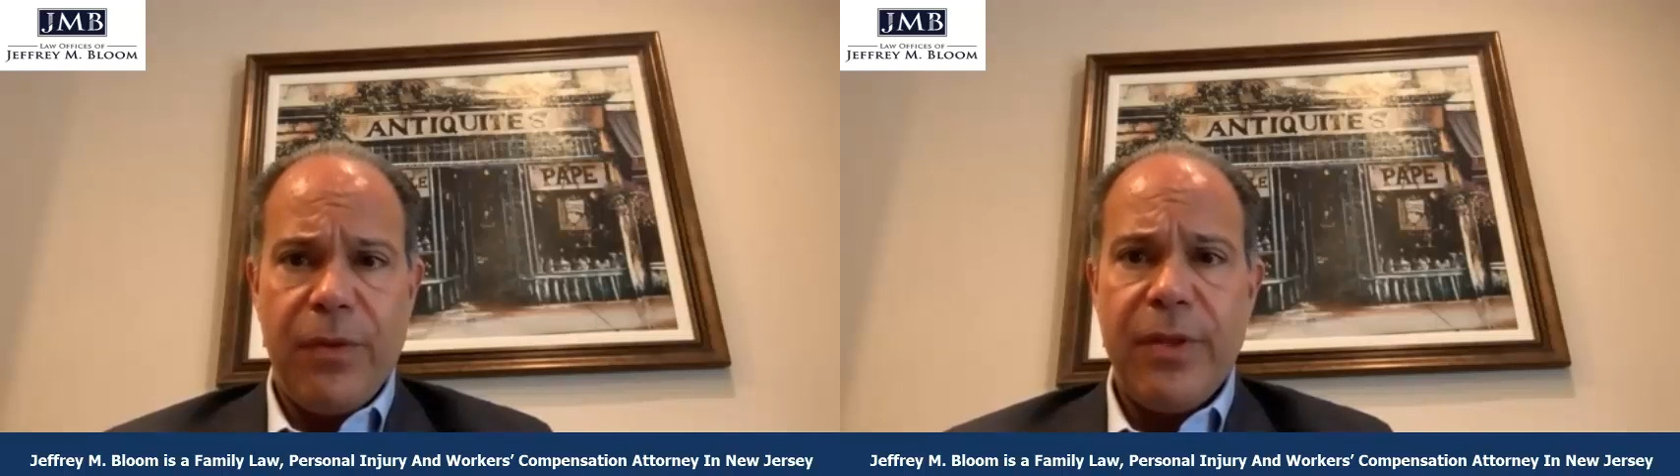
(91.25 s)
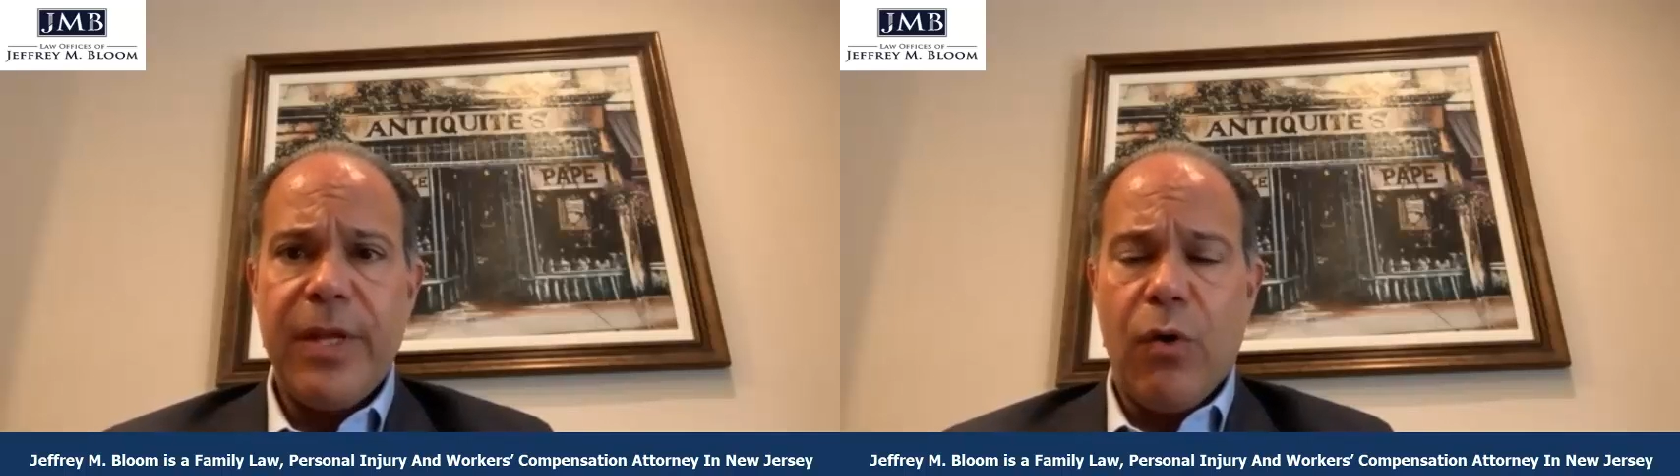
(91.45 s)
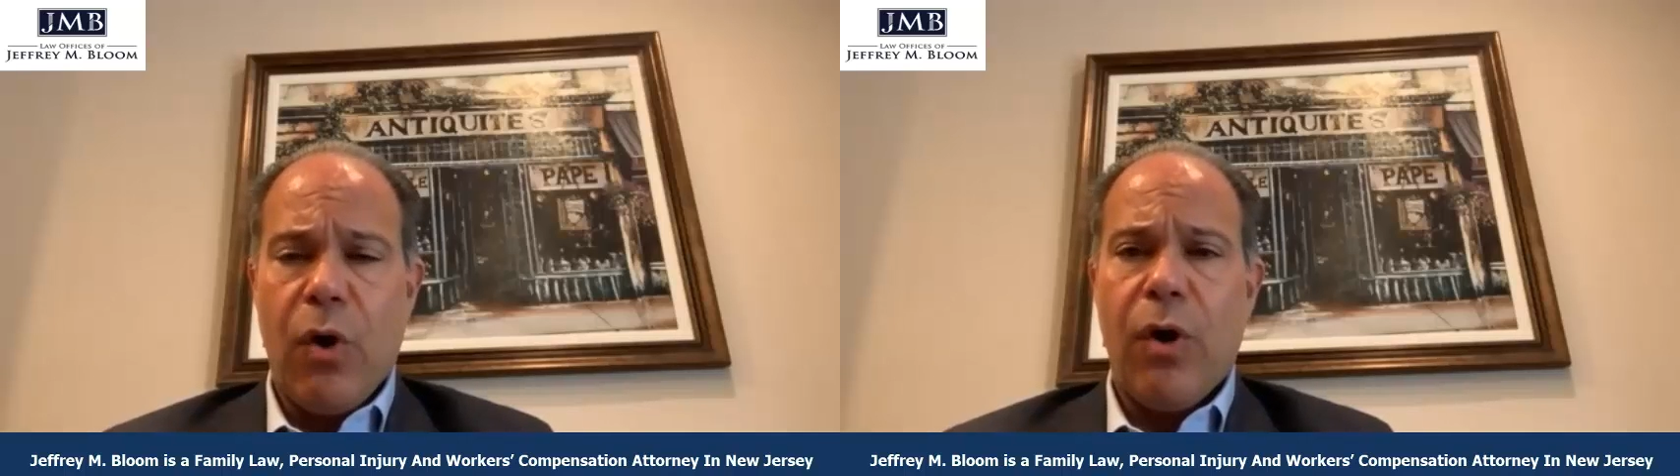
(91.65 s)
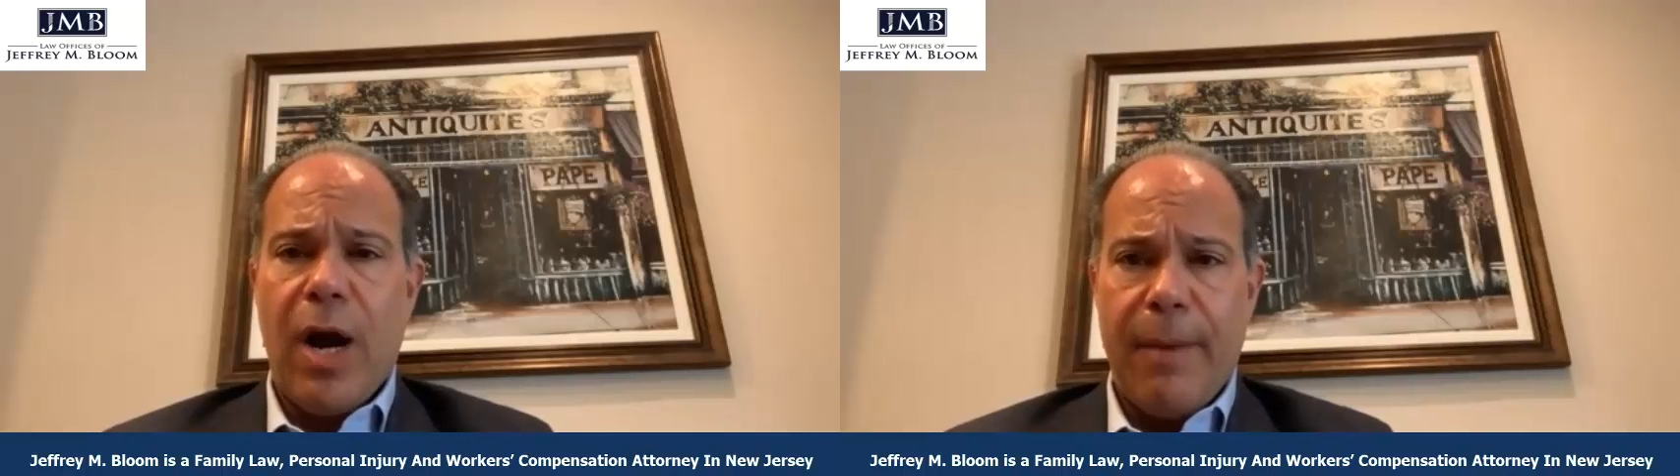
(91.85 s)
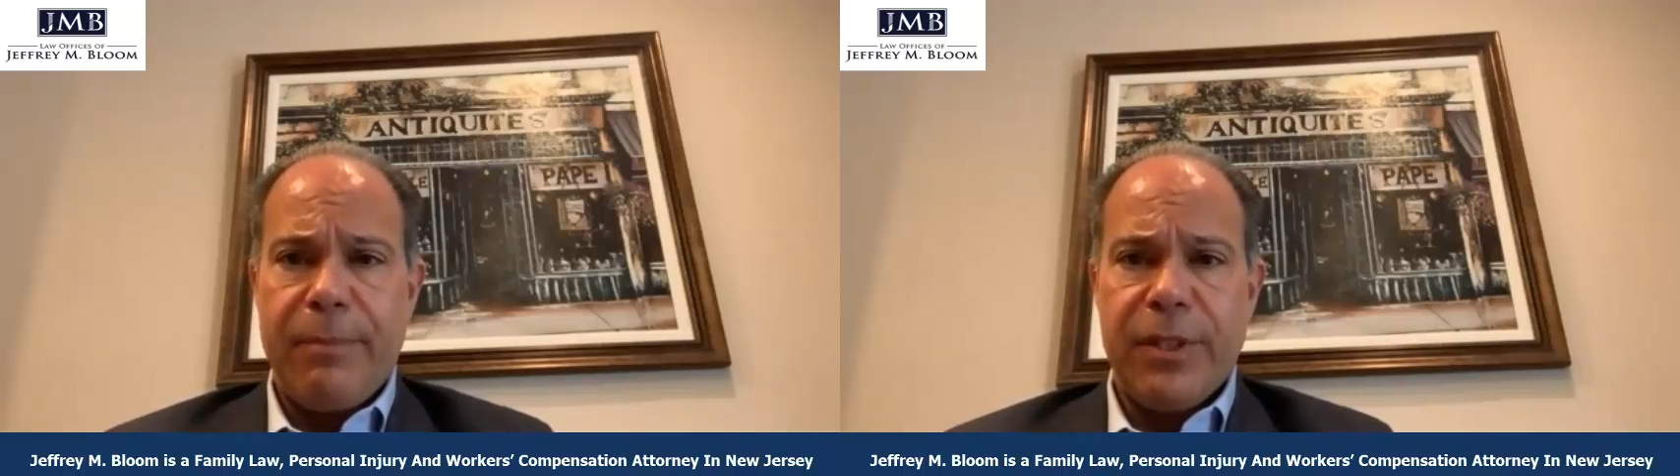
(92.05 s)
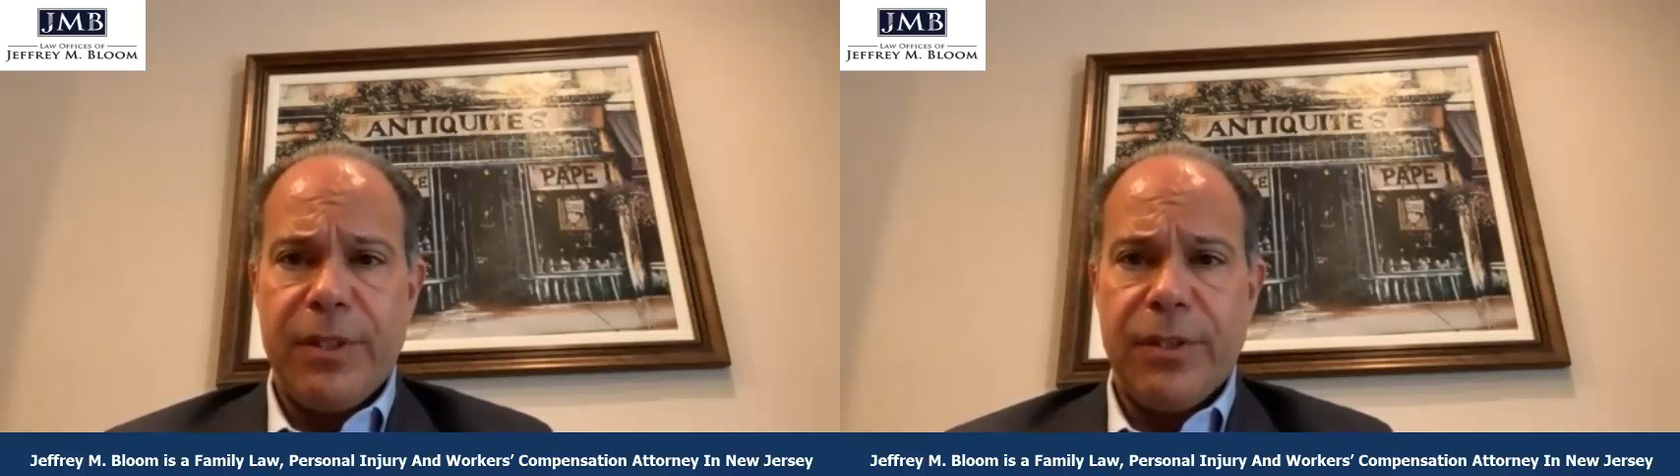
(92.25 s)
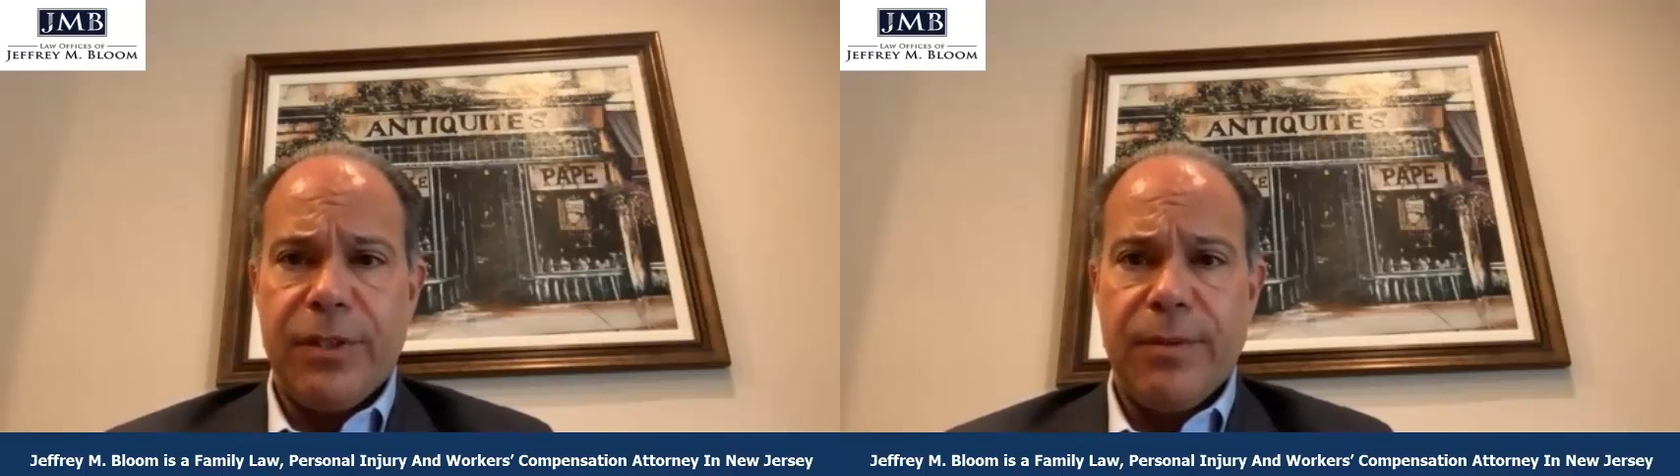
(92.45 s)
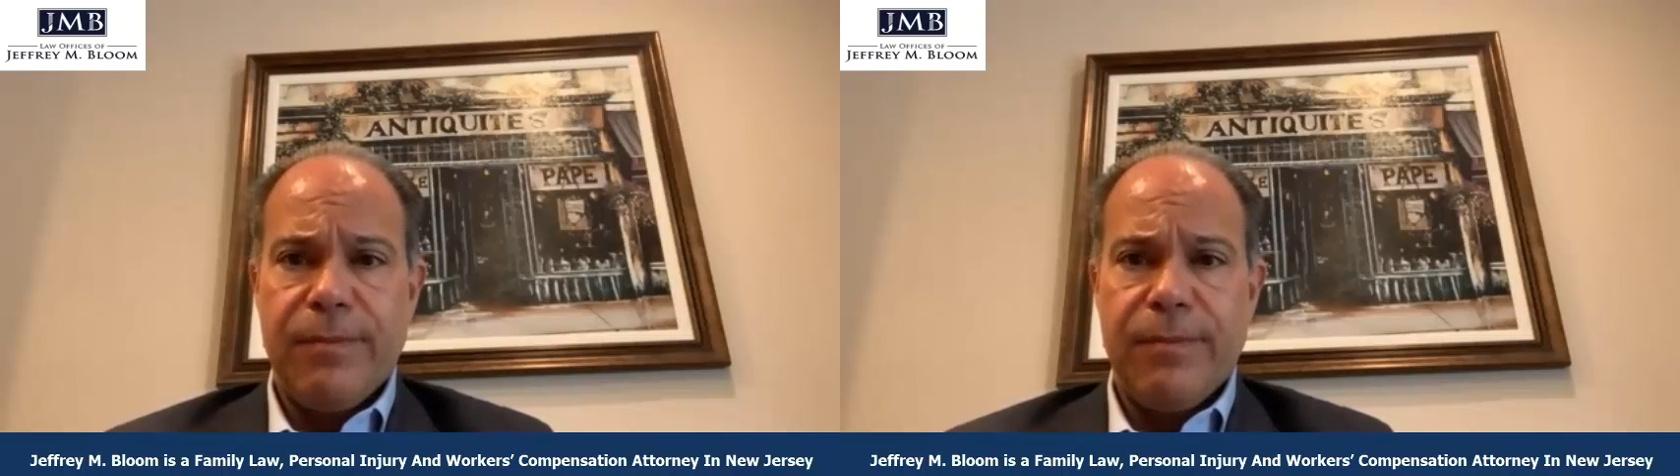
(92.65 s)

there are options.